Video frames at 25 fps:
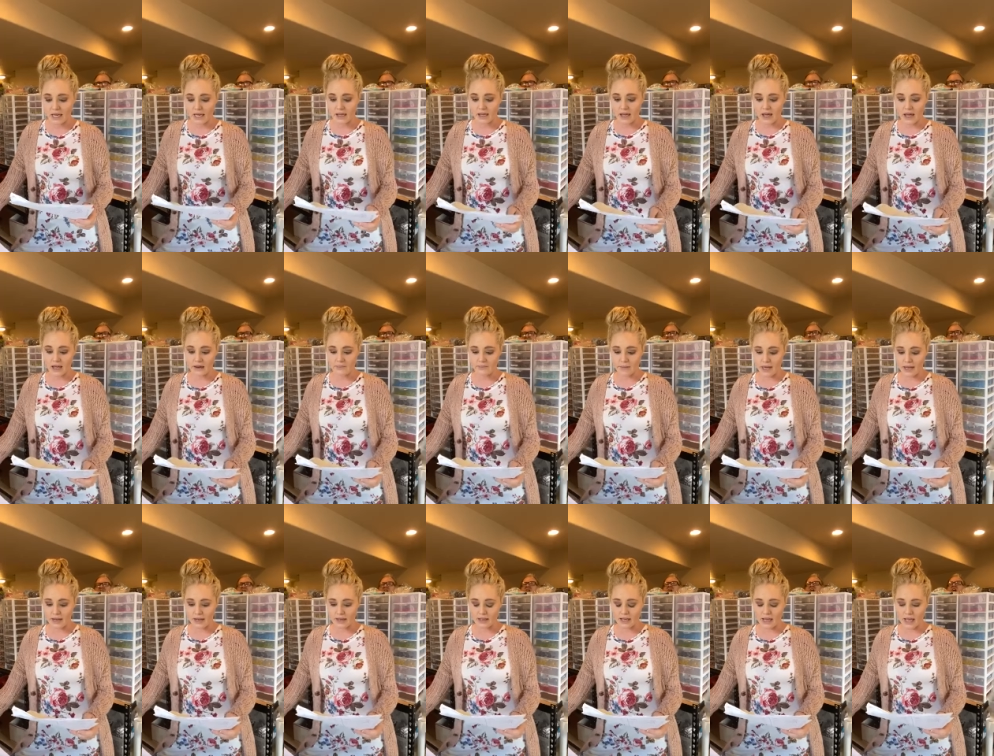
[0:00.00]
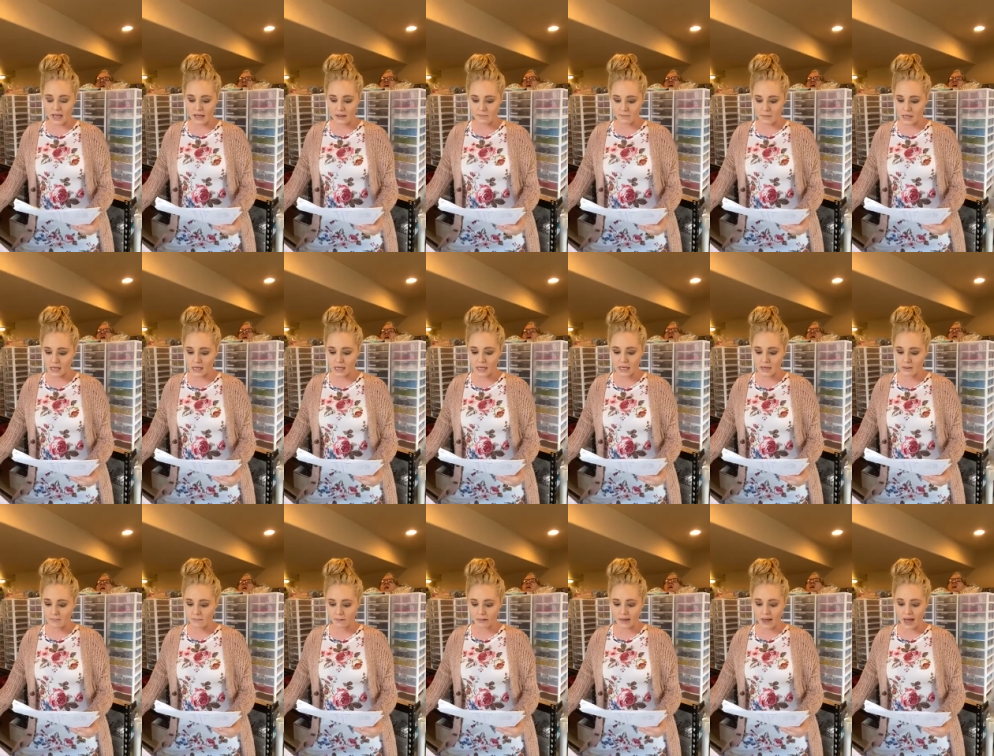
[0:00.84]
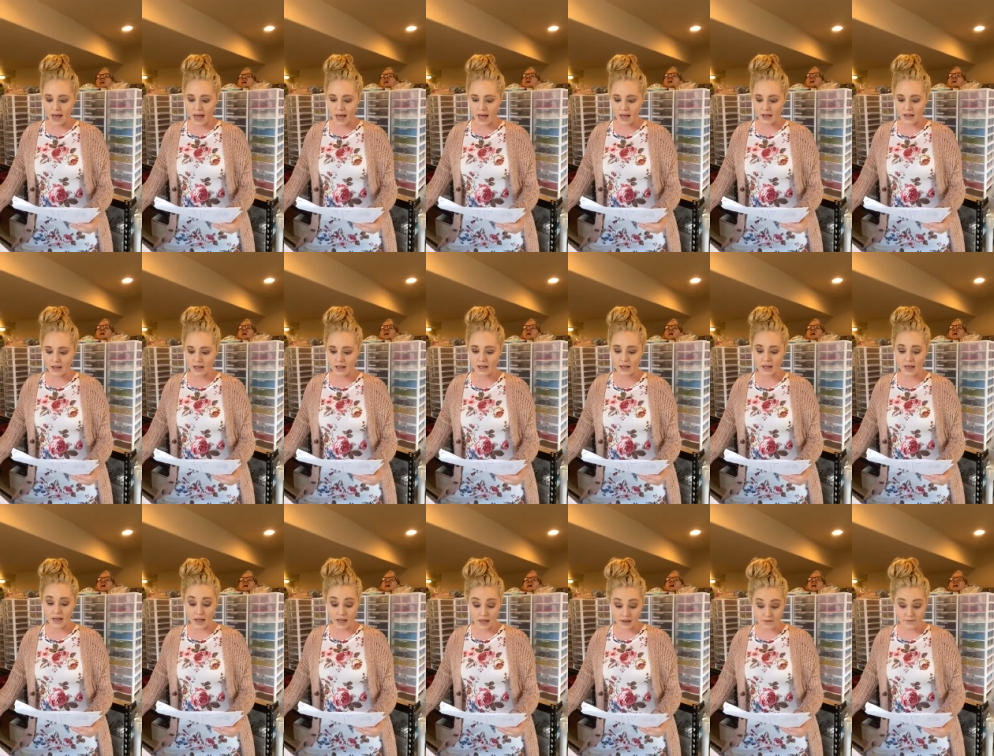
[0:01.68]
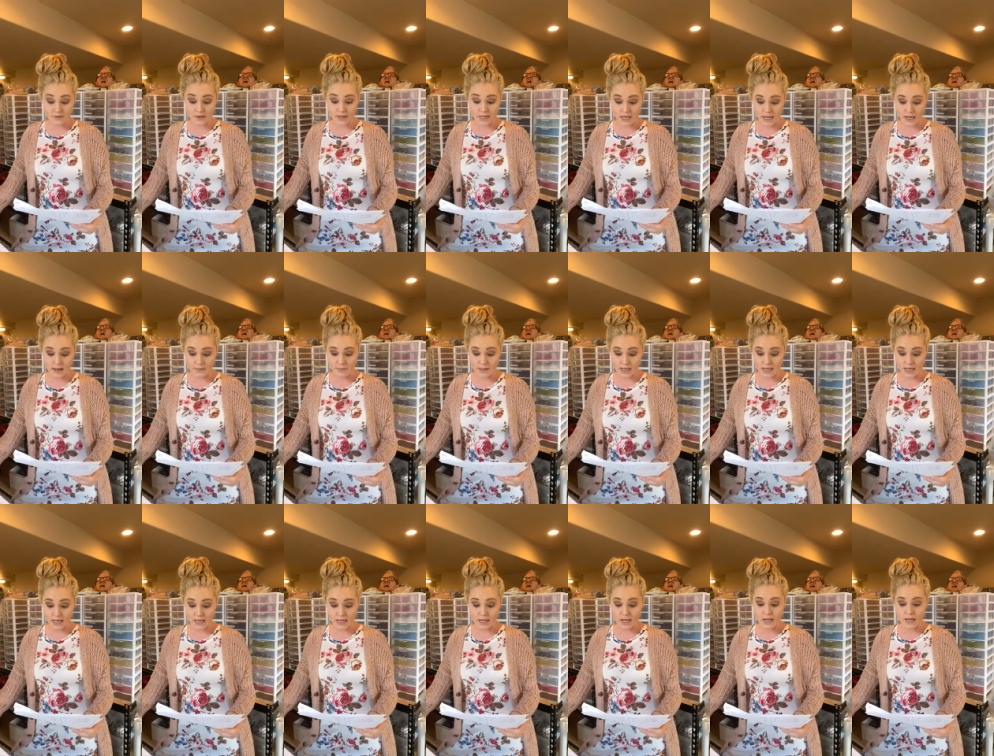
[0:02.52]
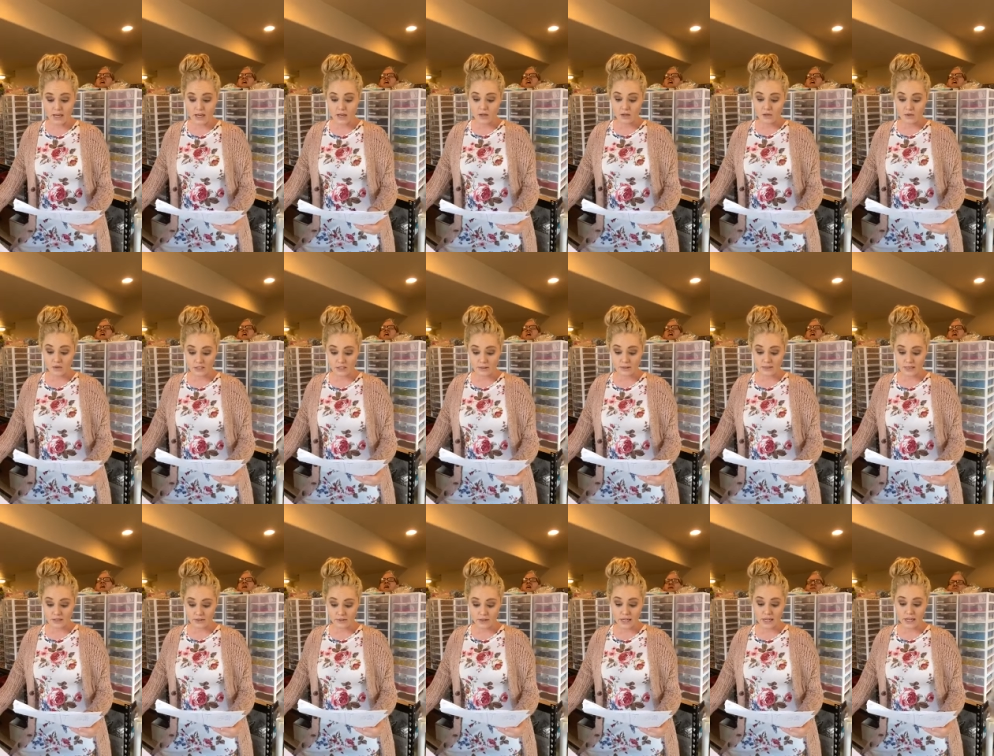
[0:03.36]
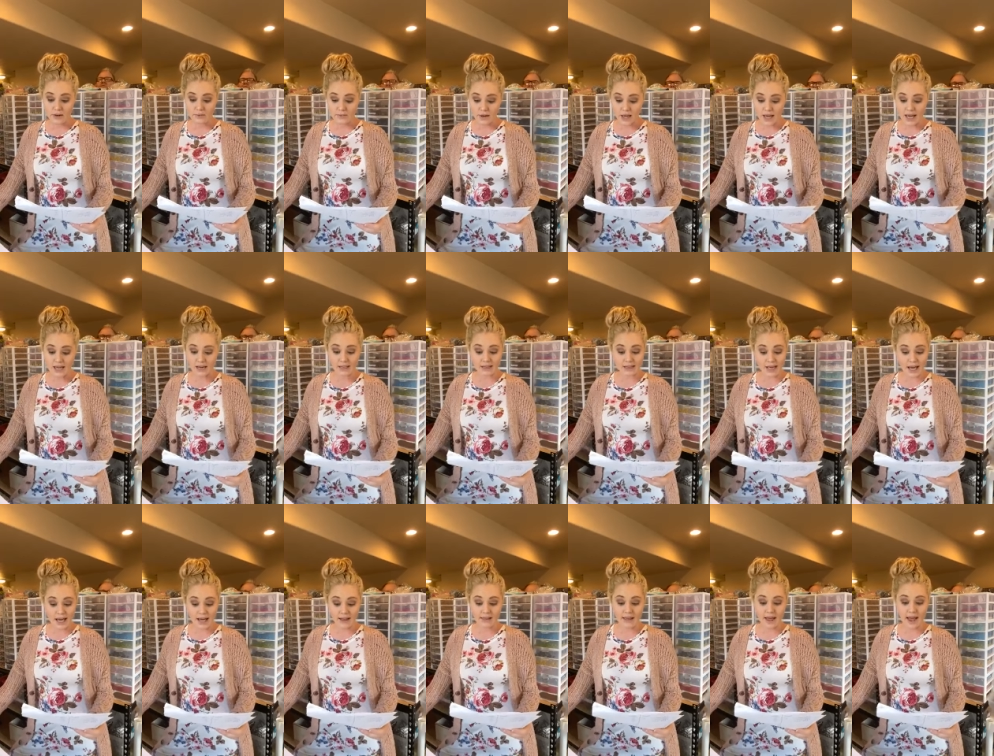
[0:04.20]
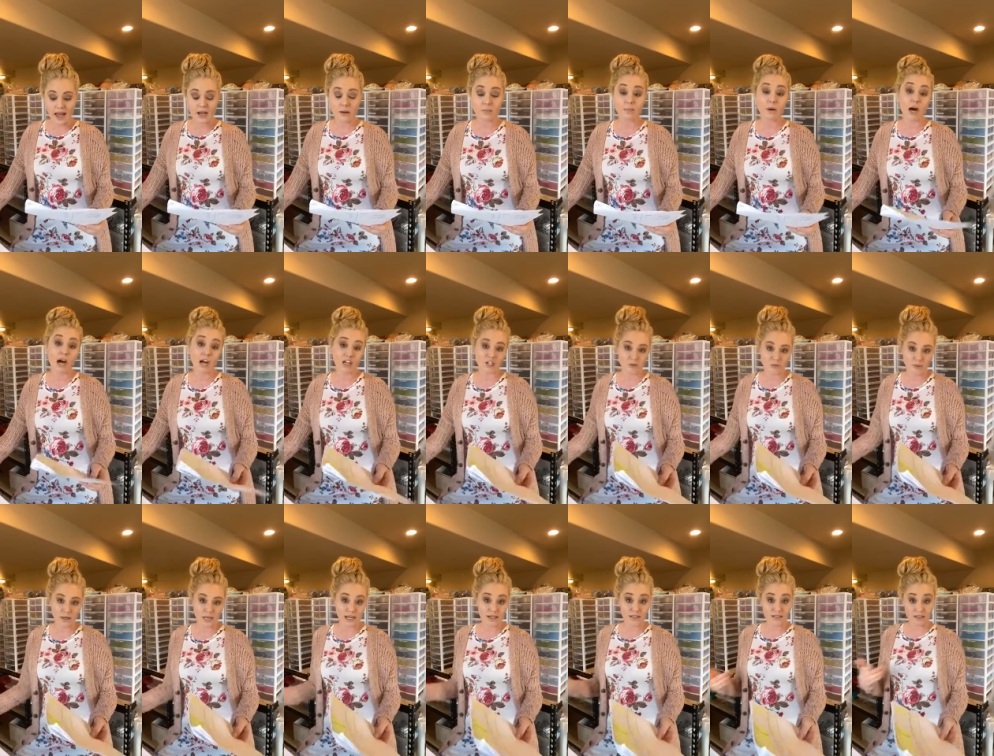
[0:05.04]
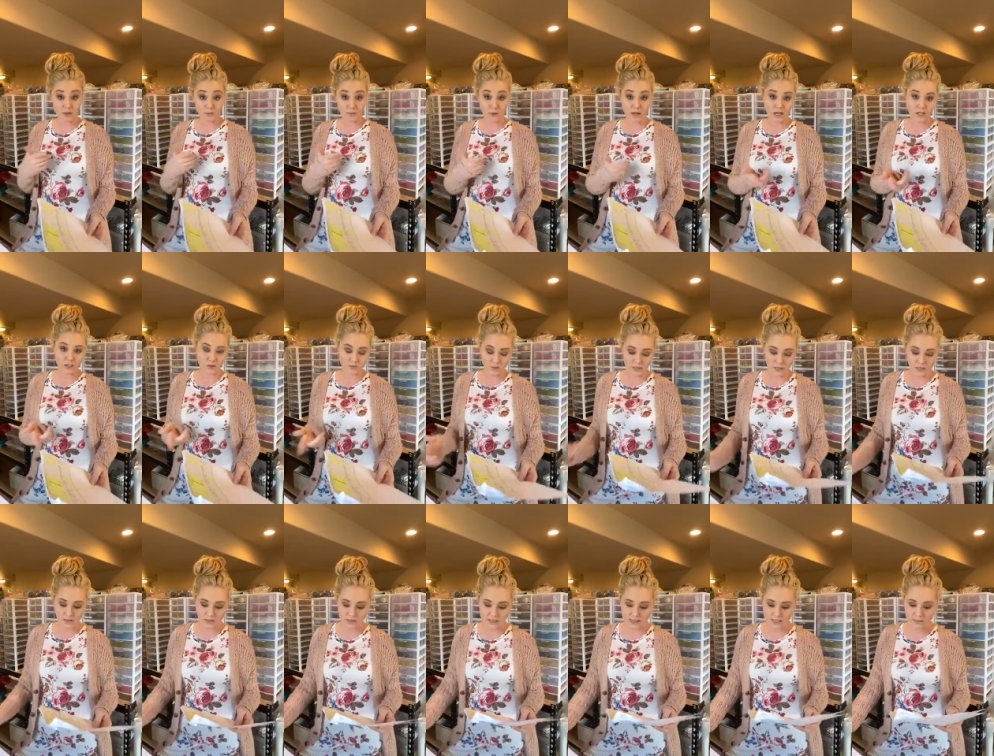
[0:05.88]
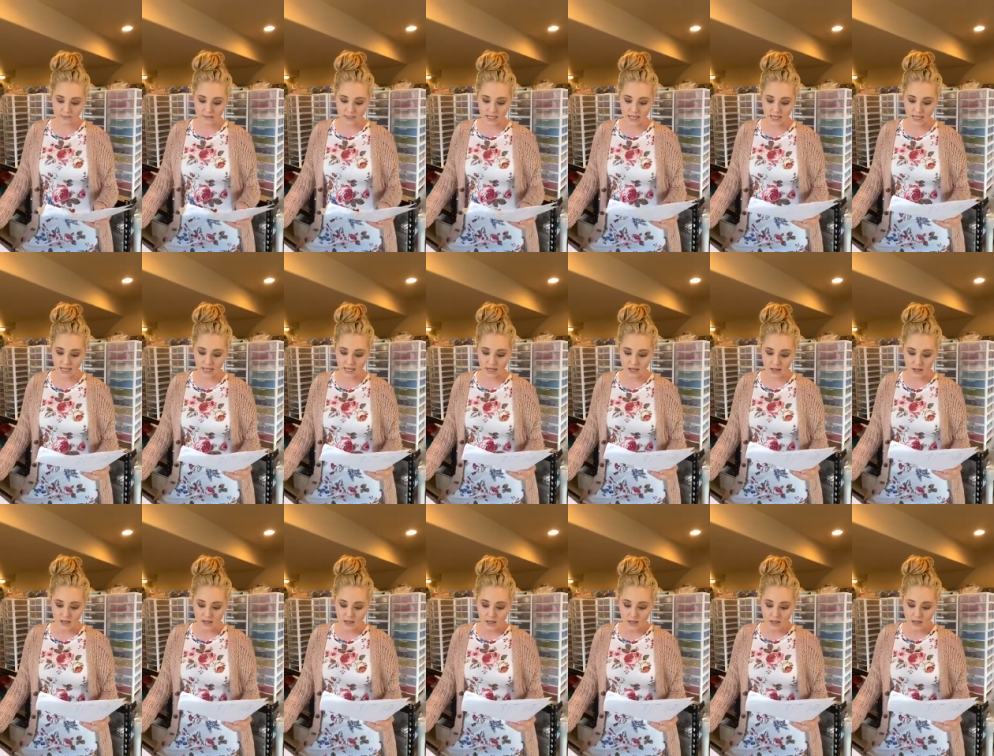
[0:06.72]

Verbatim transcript: Gunmetal AB, Black, Ivory AB, Christmas Green, Red, Lilac, Posh Pink. So Posh Pink was updated.